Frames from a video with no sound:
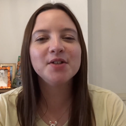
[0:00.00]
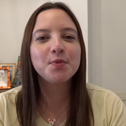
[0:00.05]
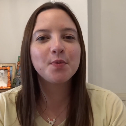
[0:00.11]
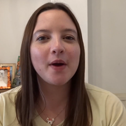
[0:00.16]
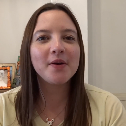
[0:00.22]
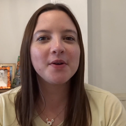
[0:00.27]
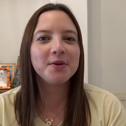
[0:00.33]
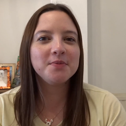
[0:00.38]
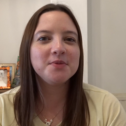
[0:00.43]

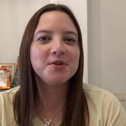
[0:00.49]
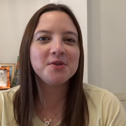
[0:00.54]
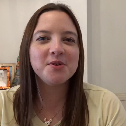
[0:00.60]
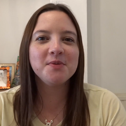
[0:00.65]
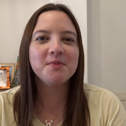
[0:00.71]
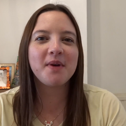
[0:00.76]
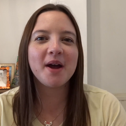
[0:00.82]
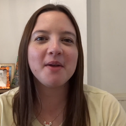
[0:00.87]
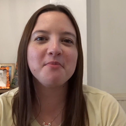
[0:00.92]
welcome to
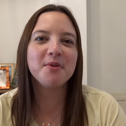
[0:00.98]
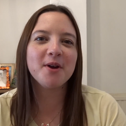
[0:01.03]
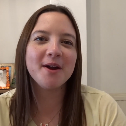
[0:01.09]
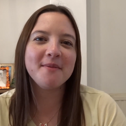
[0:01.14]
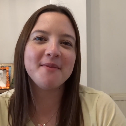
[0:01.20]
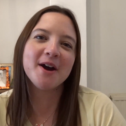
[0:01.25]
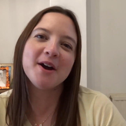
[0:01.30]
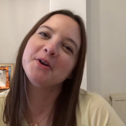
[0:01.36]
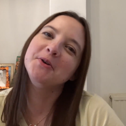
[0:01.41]
my
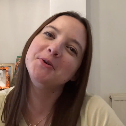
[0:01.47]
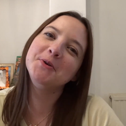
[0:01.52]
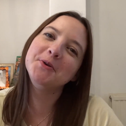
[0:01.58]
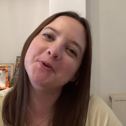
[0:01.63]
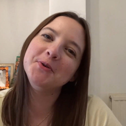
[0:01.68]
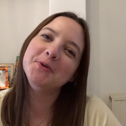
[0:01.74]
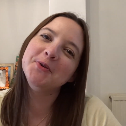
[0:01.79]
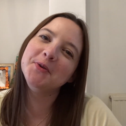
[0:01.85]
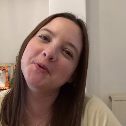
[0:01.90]
Primark
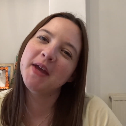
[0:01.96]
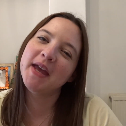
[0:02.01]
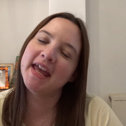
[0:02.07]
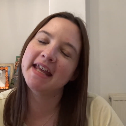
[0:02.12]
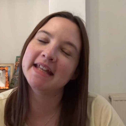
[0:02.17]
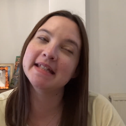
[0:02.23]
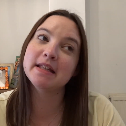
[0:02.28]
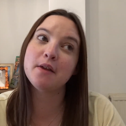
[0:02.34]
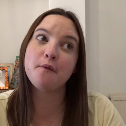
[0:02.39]
haul.
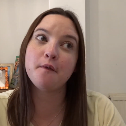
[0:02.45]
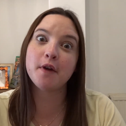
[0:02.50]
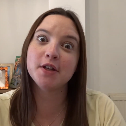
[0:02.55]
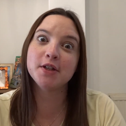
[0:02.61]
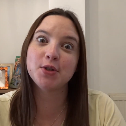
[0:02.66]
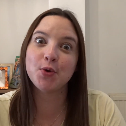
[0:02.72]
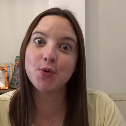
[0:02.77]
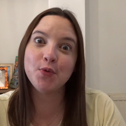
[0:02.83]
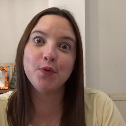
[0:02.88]
It's the
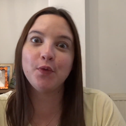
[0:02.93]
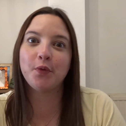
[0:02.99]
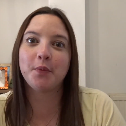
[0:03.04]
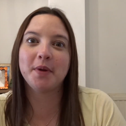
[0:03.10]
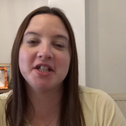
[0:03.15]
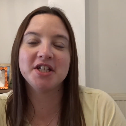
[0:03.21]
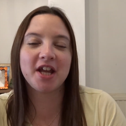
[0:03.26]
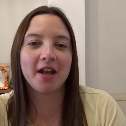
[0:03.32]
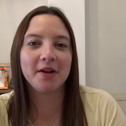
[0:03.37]
first haul for
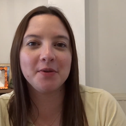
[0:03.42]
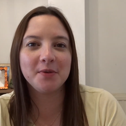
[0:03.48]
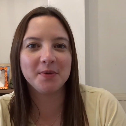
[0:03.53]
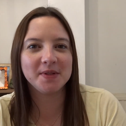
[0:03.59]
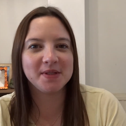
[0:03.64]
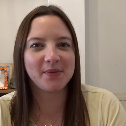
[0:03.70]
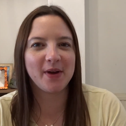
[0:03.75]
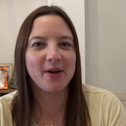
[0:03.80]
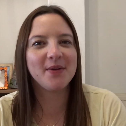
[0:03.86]
my channel
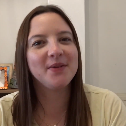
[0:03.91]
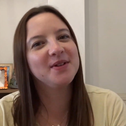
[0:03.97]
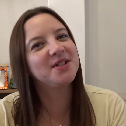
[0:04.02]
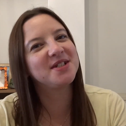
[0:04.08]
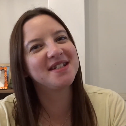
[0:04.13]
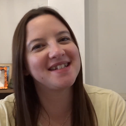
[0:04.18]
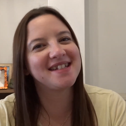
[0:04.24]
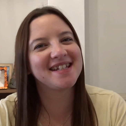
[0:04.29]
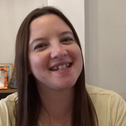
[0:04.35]
as well,
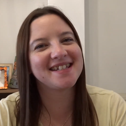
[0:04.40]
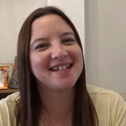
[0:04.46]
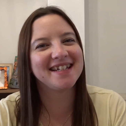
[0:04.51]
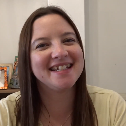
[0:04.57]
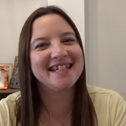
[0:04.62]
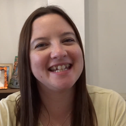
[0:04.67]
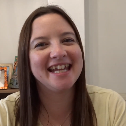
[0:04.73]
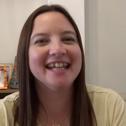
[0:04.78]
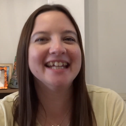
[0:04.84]
which is
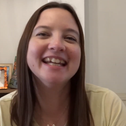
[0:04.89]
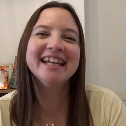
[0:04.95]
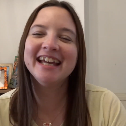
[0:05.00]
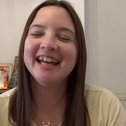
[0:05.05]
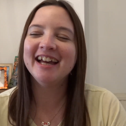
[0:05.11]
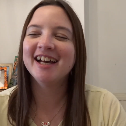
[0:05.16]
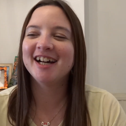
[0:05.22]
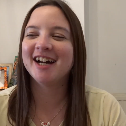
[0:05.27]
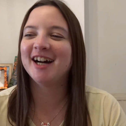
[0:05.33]
exciting.
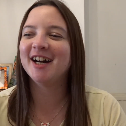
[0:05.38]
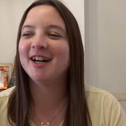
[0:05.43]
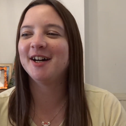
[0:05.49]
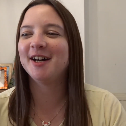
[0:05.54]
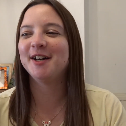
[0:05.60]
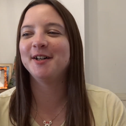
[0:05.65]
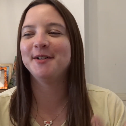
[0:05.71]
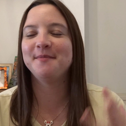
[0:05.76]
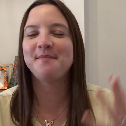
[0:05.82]

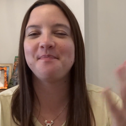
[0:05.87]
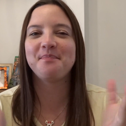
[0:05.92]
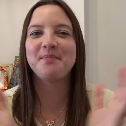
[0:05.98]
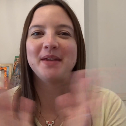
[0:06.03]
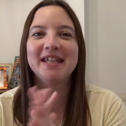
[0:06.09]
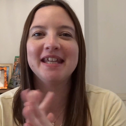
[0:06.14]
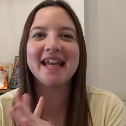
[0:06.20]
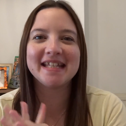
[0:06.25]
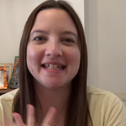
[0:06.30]
Um,
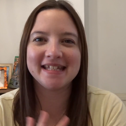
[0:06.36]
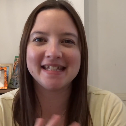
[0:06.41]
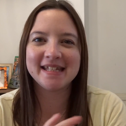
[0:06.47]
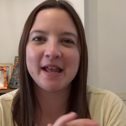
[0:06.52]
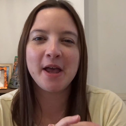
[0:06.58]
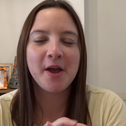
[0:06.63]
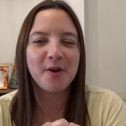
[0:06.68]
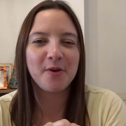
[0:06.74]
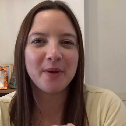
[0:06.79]
but yes,
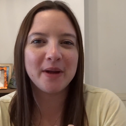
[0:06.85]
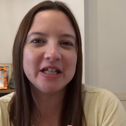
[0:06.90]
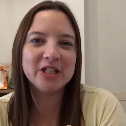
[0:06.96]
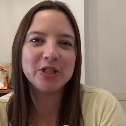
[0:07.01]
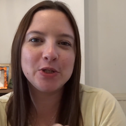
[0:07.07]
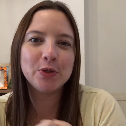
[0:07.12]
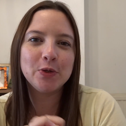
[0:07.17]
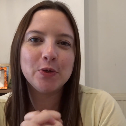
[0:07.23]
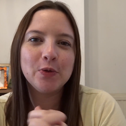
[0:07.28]

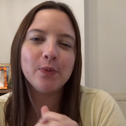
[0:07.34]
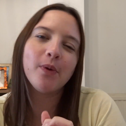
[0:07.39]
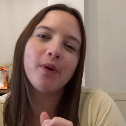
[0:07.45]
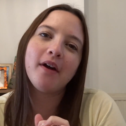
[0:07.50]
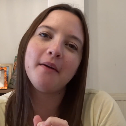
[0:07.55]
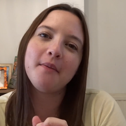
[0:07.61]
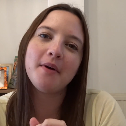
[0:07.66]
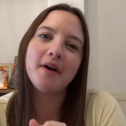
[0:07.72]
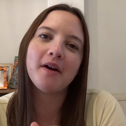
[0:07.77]
went to
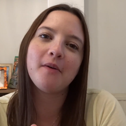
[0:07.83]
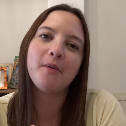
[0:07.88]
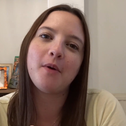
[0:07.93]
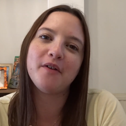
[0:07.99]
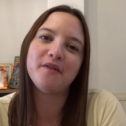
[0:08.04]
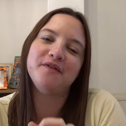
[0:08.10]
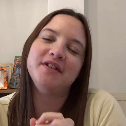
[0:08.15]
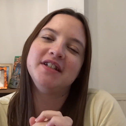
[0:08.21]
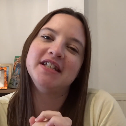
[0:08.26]
Primark
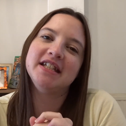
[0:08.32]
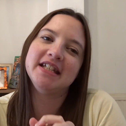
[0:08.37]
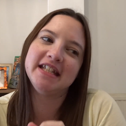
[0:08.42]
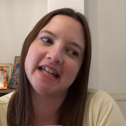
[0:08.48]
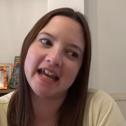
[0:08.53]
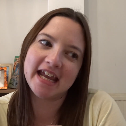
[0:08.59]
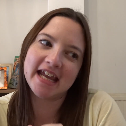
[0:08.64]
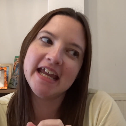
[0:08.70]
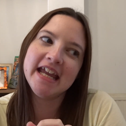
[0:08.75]
Watford
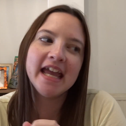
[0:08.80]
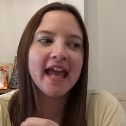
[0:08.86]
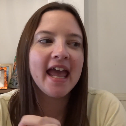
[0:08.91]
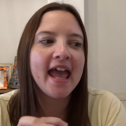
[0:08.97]
today